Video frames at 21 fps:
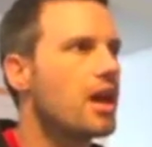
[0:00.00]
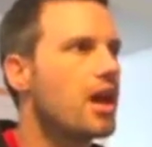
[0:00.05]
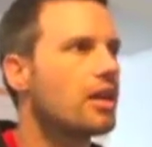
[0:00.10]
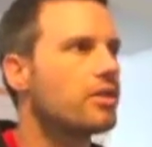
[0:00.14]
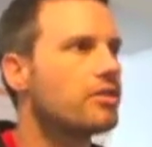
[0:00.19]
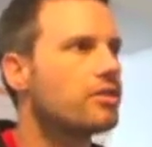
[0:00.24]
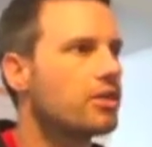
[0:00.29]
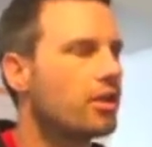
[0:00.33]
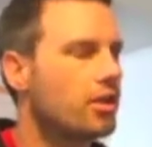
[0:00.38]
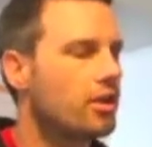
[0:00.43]

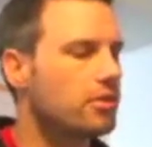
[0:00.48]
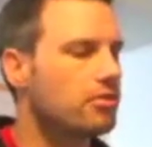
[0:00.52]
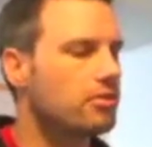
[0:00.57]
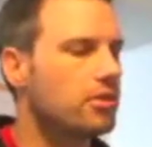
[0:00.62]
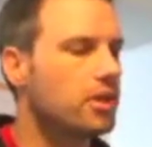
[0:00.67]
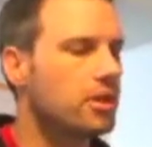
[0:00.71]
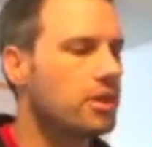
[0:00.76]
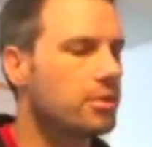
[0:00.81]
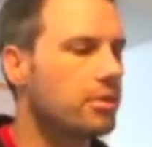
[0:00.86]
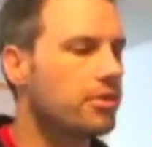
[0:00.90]
And so it
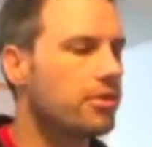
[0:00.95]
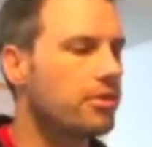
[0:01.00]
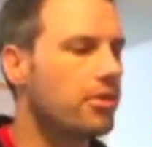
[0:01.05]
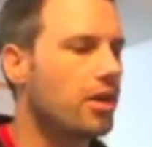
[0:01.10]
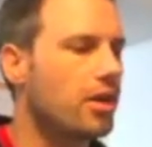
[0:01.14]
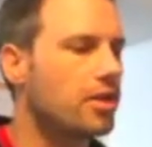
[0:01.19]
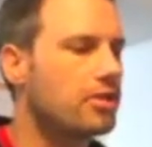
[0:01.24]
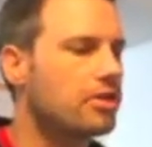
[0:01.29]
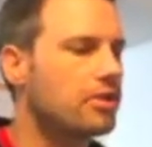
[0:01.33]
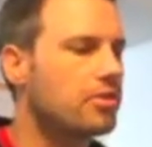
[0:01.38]
really
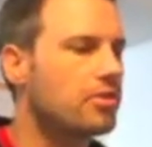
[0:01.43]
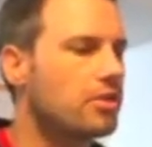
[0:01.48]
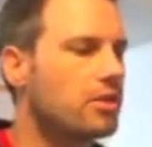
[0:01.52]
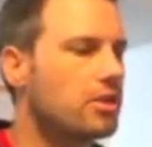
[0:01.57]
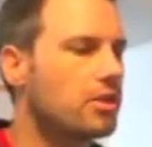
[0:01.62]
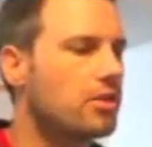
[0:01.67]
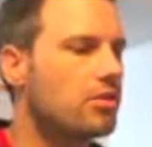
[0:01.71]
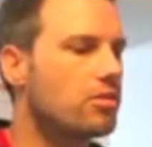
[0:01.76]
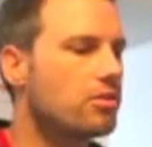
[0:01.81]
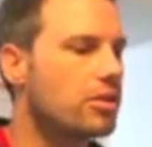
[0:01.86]
provides a
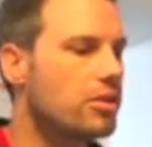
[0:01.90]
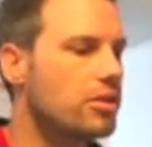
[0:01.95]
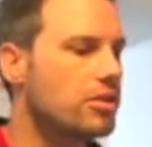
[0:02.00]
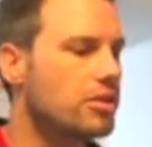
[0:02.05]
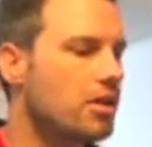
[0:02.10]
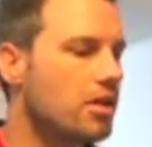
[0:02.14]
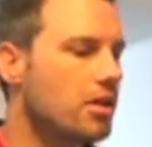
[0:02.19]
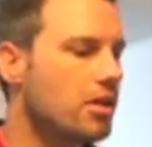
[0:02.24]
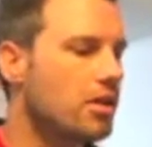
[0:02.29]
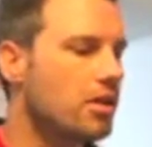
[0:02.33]

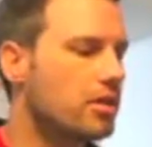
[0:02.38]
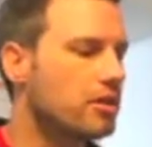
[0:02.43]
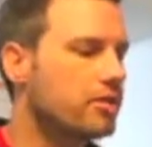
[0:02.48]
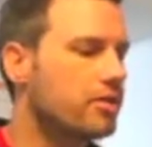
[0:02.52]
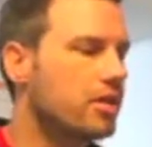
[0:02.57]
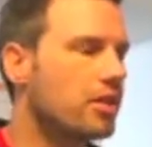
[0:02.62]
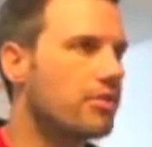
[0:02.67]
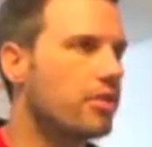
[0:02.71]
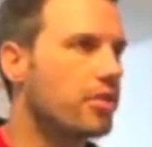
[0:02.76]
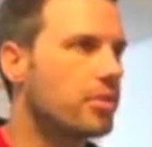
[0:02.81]
richer
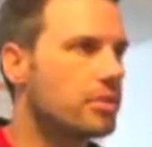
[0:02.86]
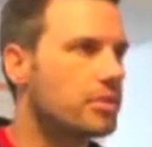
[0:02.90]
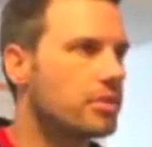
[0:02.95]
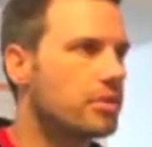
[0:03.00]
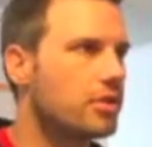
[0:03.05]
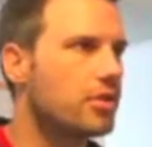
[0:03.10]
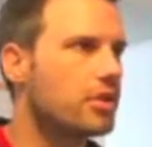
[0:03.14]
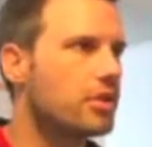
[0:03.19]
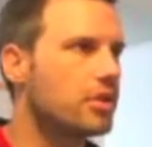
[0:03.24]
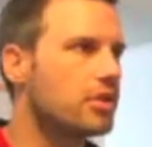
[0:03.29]
set of
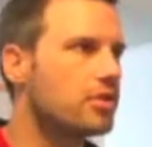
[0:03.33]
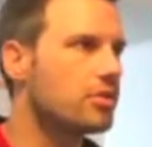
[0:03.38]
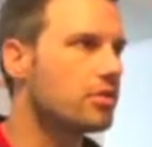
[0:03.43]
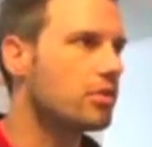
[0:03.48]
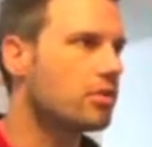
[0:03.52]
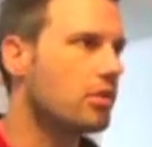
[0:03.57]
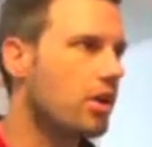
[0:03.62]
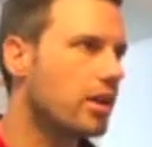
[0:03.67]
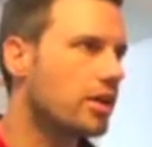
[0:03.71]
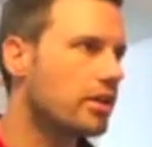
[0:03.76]
opportunities
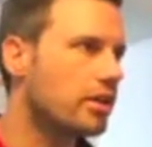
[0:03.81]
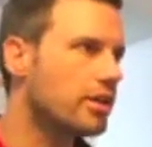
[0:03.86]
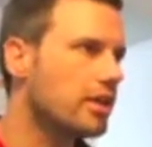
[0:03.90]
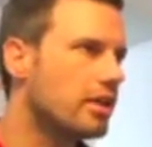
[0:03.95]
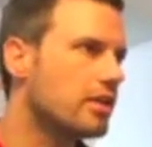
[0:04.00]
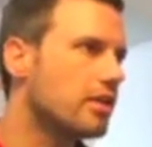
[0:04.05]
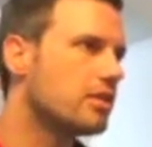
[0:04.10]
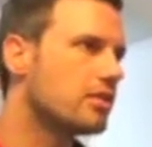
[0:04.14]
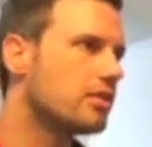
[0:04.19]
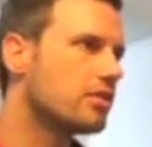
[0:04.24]
or
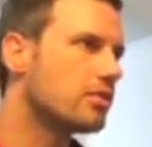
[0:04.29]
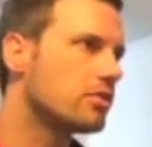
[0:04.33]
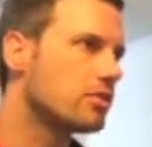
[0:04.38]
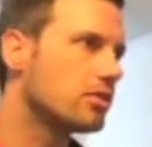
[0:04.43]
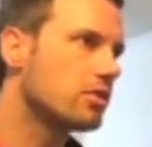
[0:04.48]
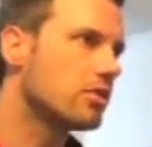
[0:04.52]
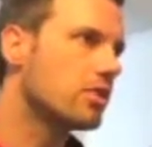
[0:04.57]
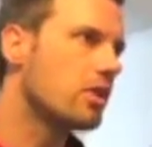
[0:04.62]
ideas or